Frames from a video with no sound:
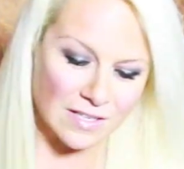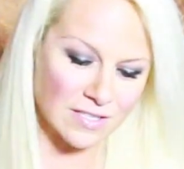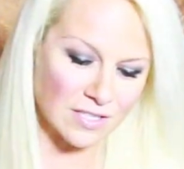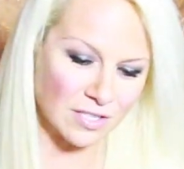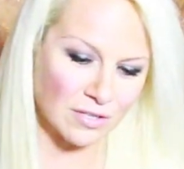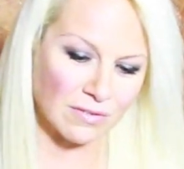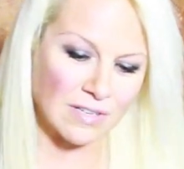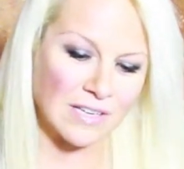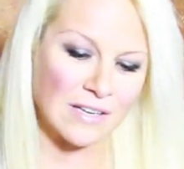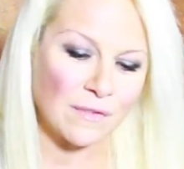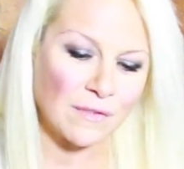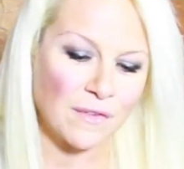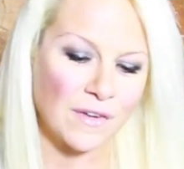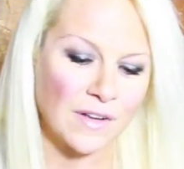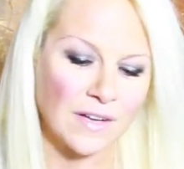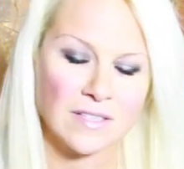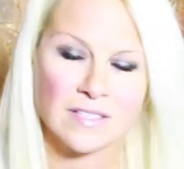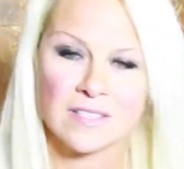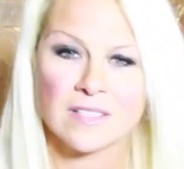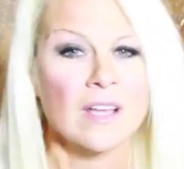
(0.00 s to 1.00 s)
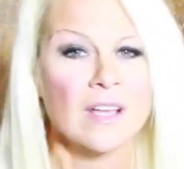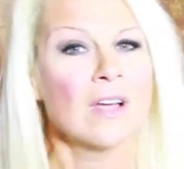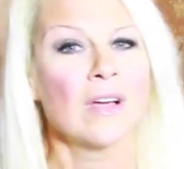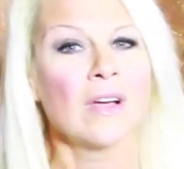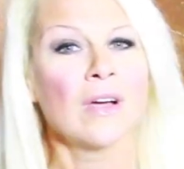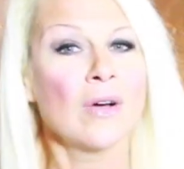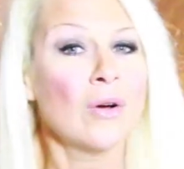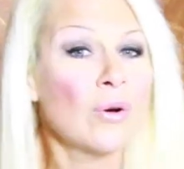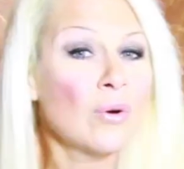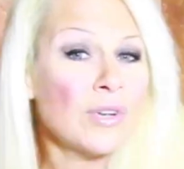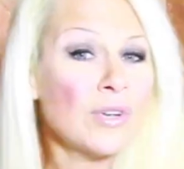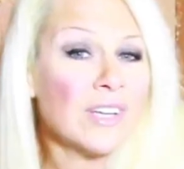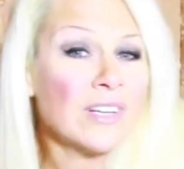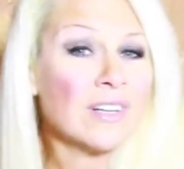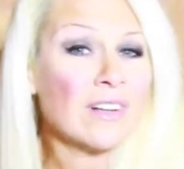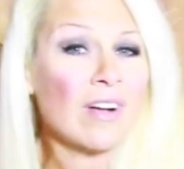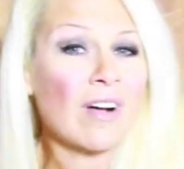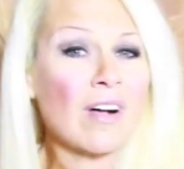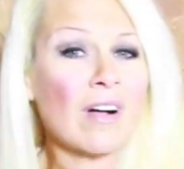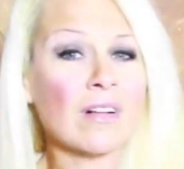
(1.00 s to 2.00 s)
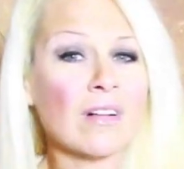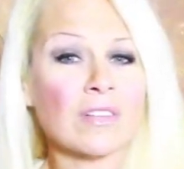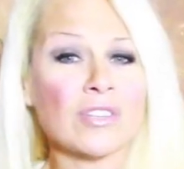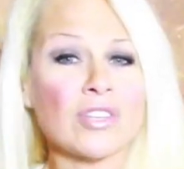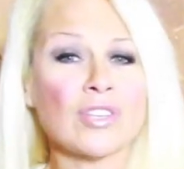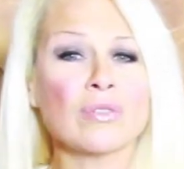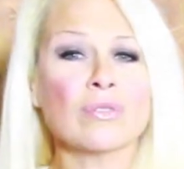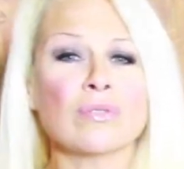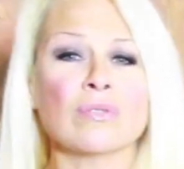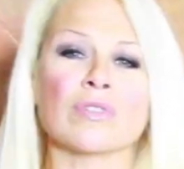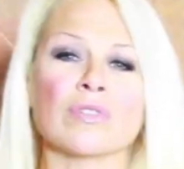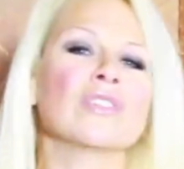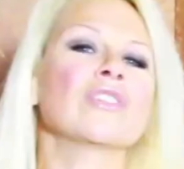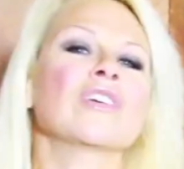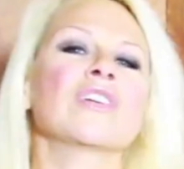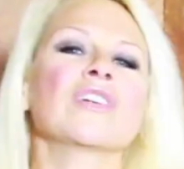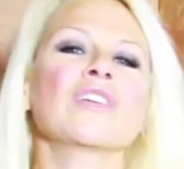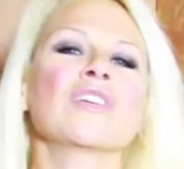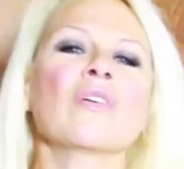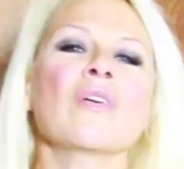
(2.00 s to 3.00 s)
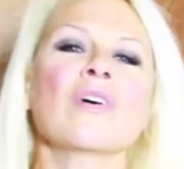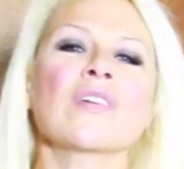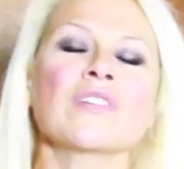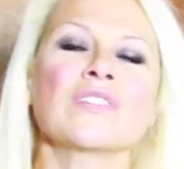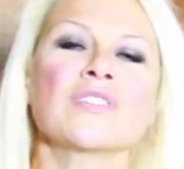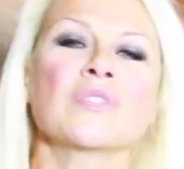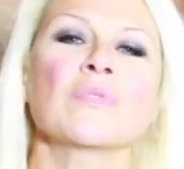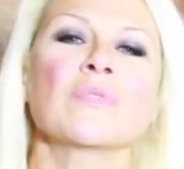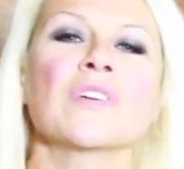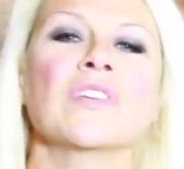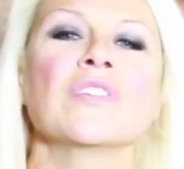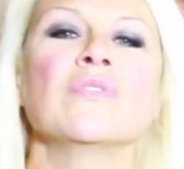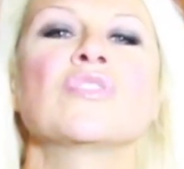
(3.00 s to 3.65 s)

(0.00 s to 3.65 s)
screen fix, who are you gonna call? You. You're gonna know how to do it. You